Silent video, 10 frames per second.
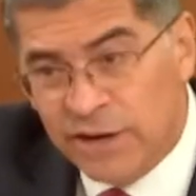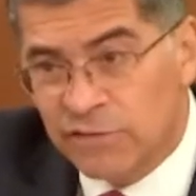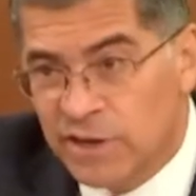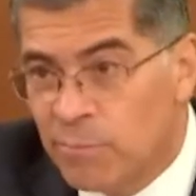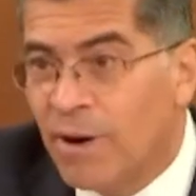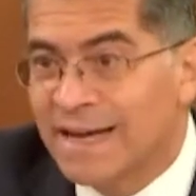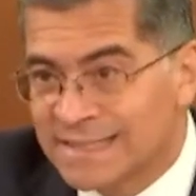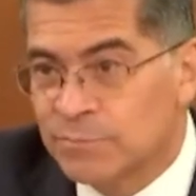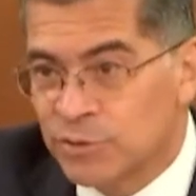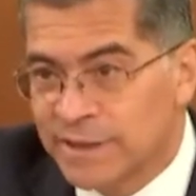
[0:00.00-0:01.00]
nearly
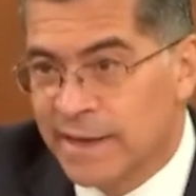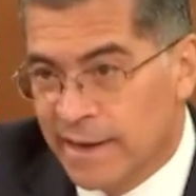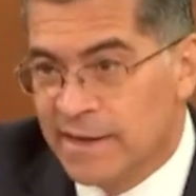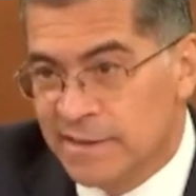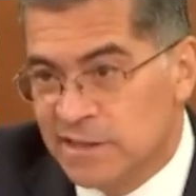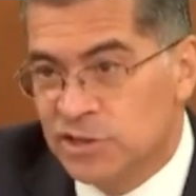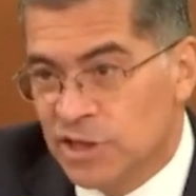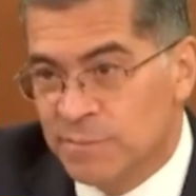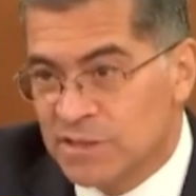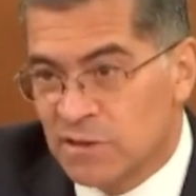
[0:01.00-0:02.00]
impossible to get any of
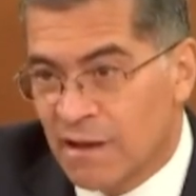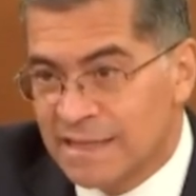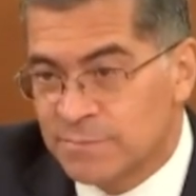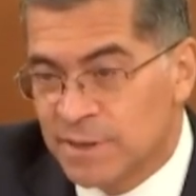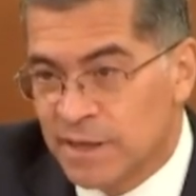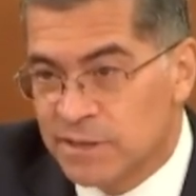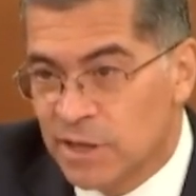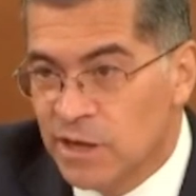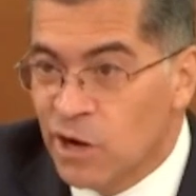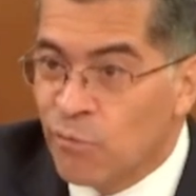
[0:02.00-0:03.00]
these GME slots
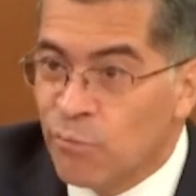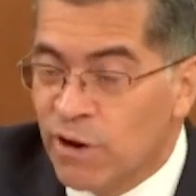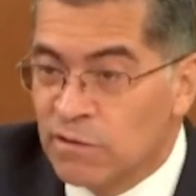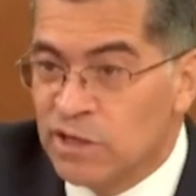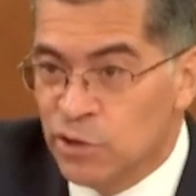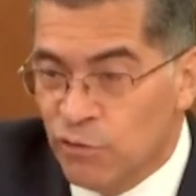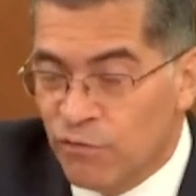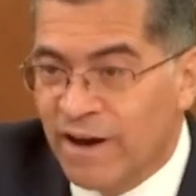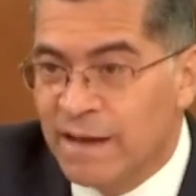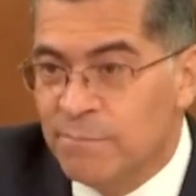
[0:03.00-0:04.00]
because Rarely
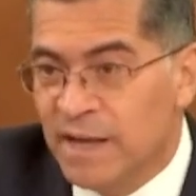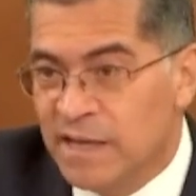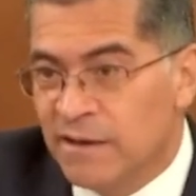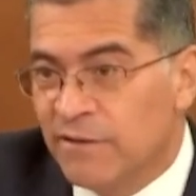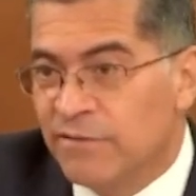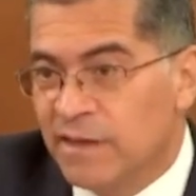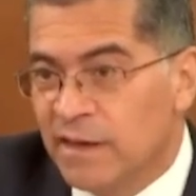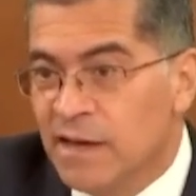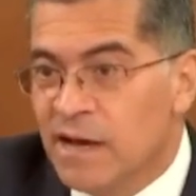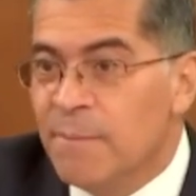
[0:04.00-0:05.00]
do you find many
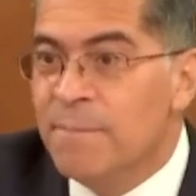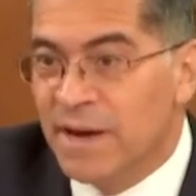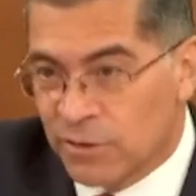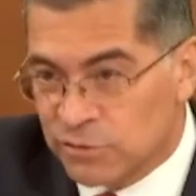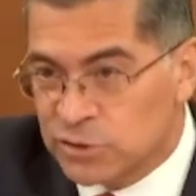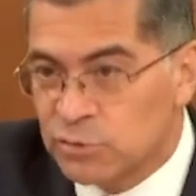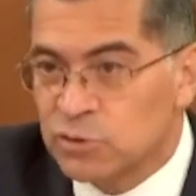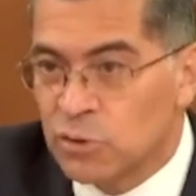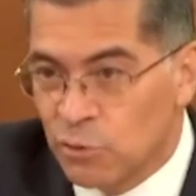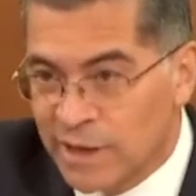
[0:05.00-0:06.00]
of the medical
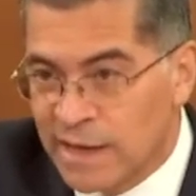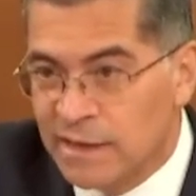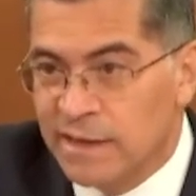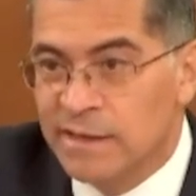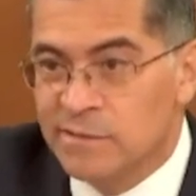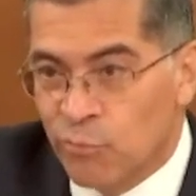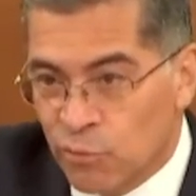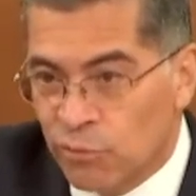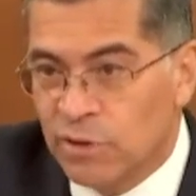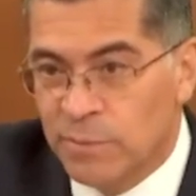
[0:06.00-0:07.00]
schools located
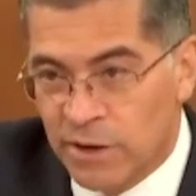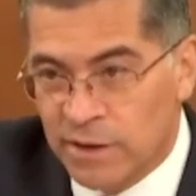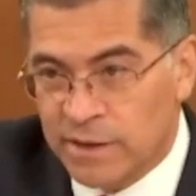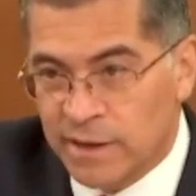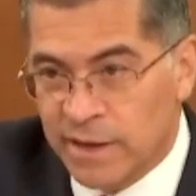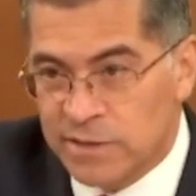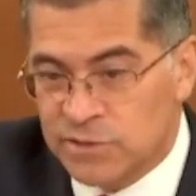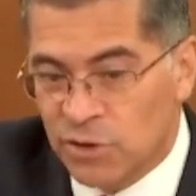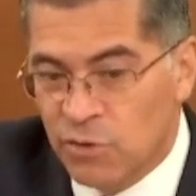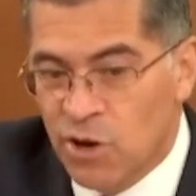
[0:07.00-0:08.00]
in rural America.
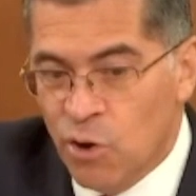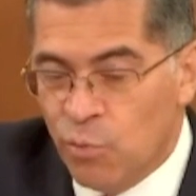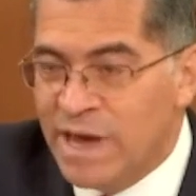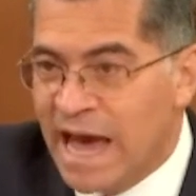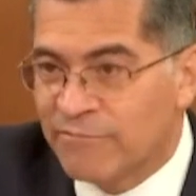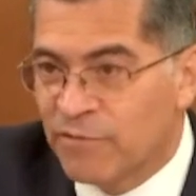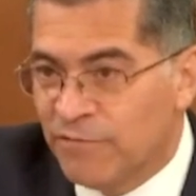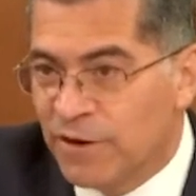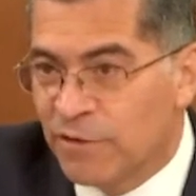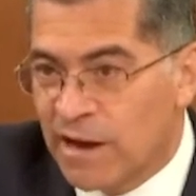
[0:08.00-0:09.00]
And so we
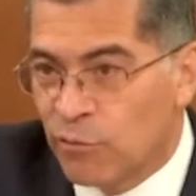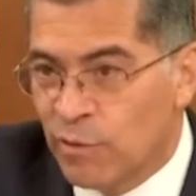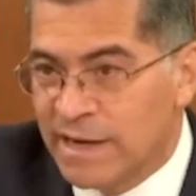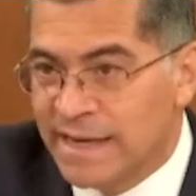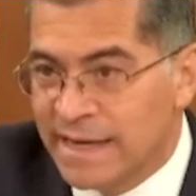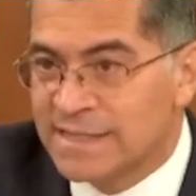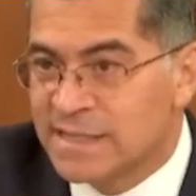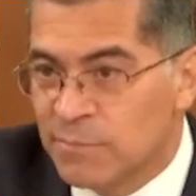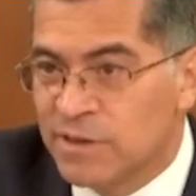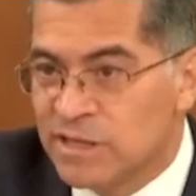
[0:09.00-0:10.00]
have to figure out a way to
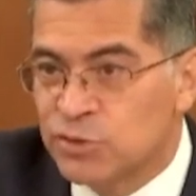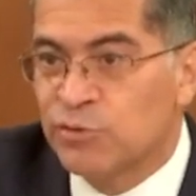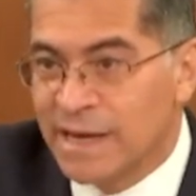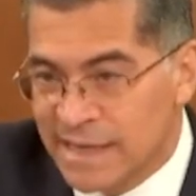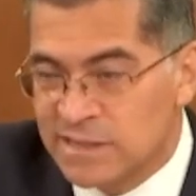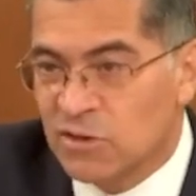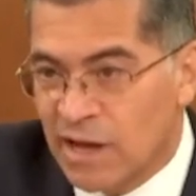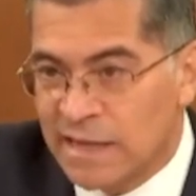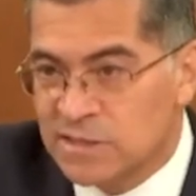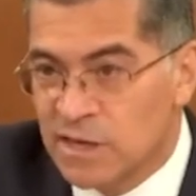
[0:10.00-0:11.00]
get some of these training
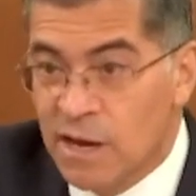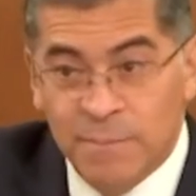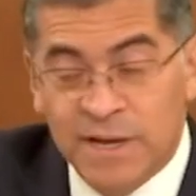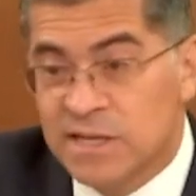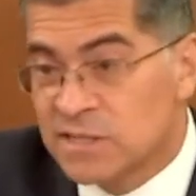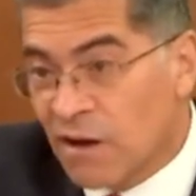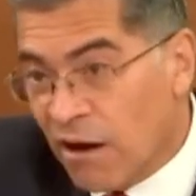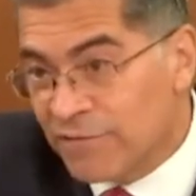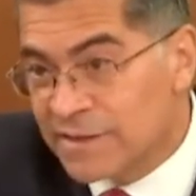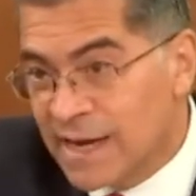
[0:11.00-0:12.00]
slots
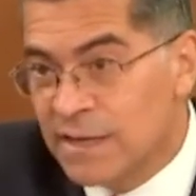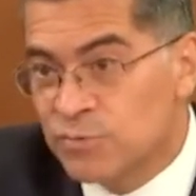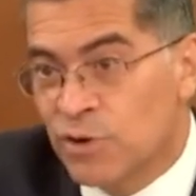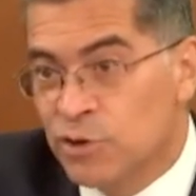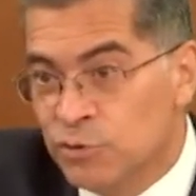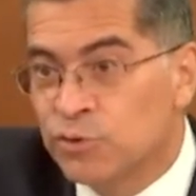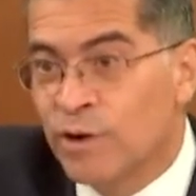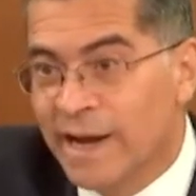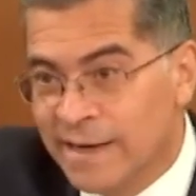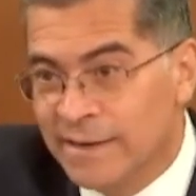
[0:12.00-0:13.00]
because oftentimes where
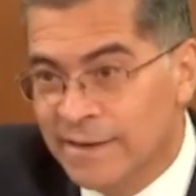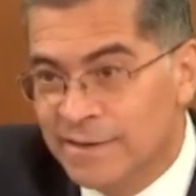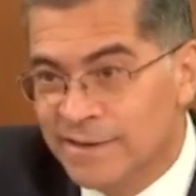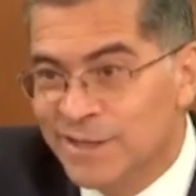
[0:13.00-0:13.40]
you train